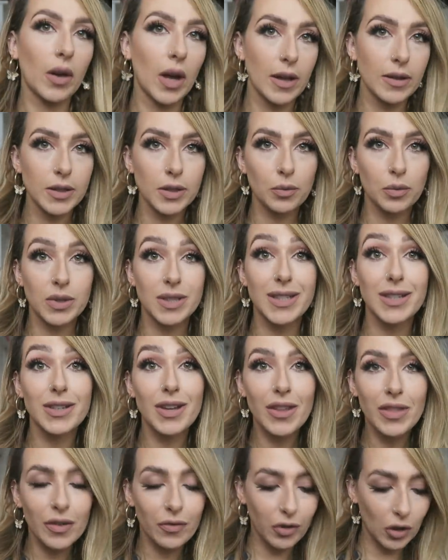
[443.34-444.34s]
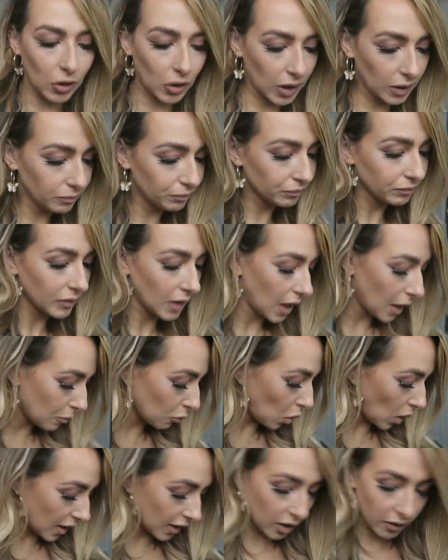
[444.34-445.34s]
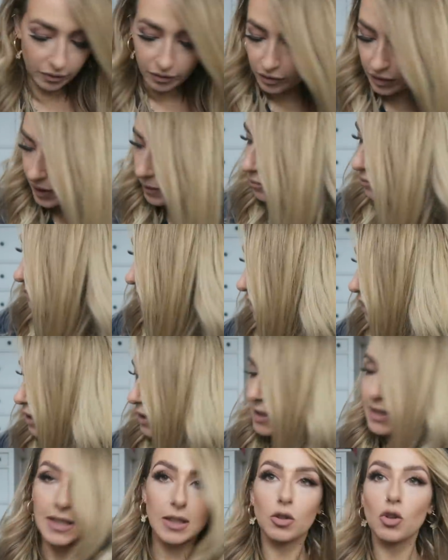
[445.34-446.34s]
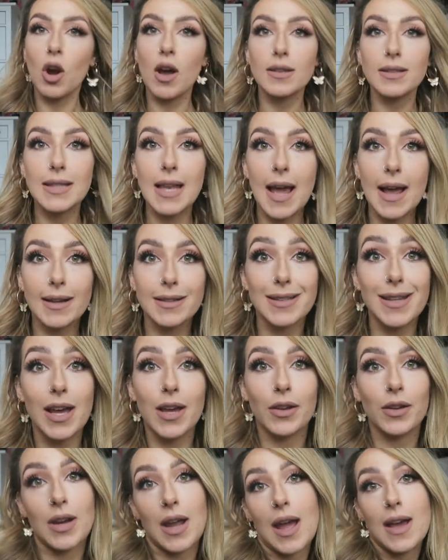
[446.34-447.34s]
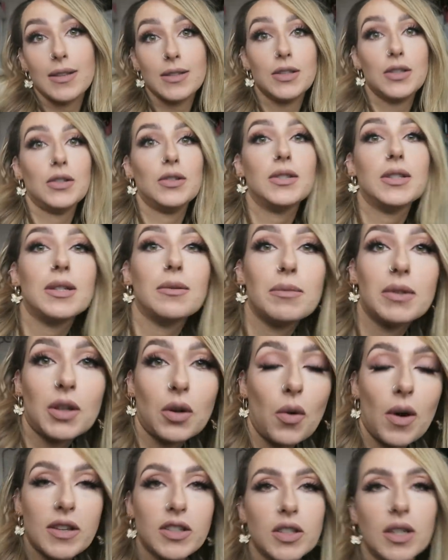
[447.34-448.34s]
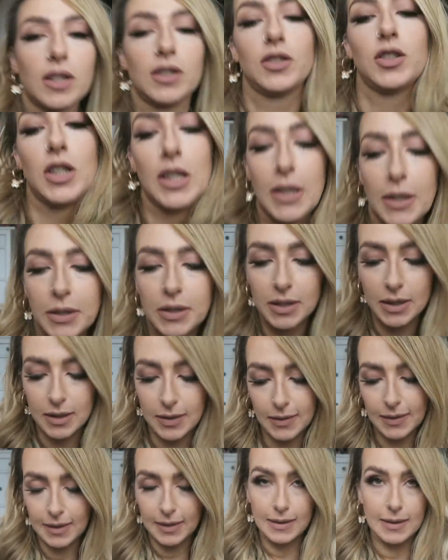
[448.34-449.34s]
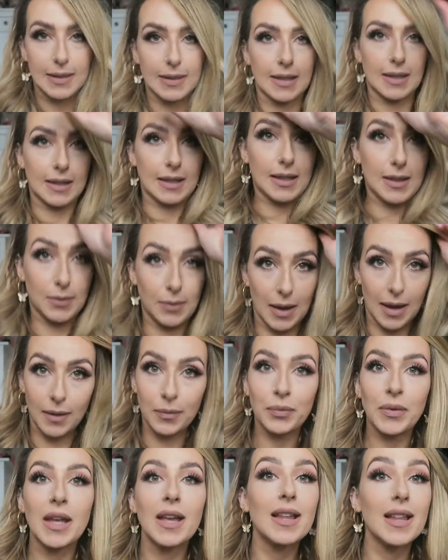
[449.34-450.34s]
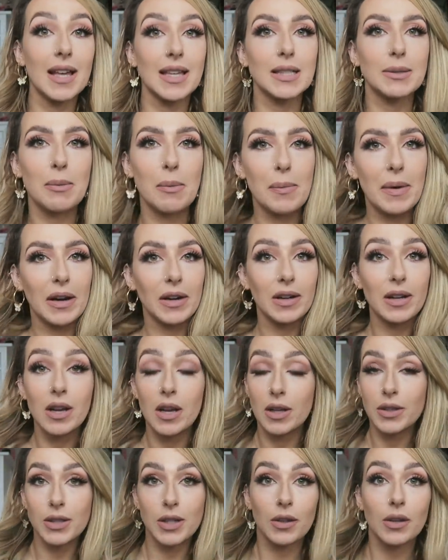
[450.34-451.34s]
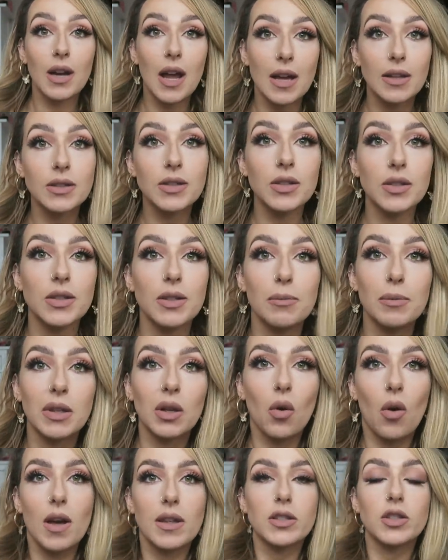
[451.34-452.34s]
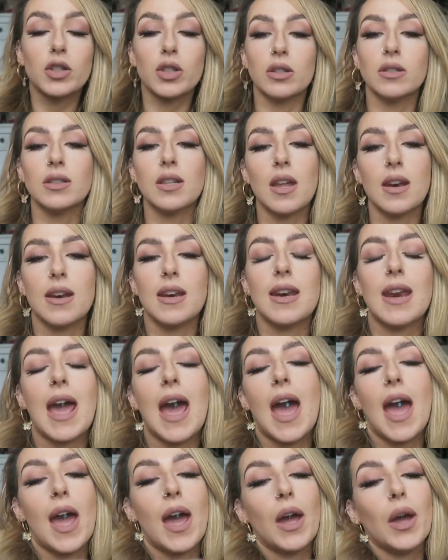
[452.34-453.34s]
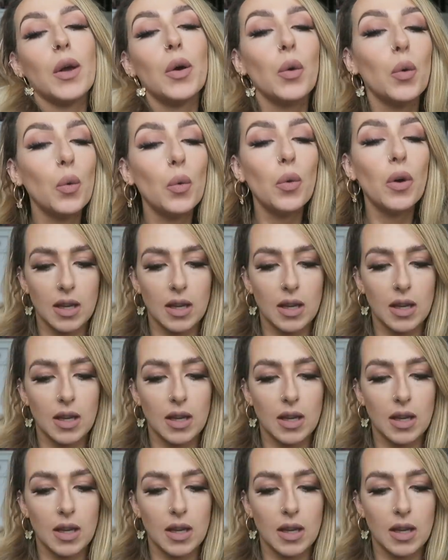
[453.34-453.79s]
Okay, so we're sitting on the floor. I'm quite comfy. Sitting cross-legged. I'm going to answer some of the questions. Actually, let's sit this way. That's a bit better. So I'm going to answer some of the questions now.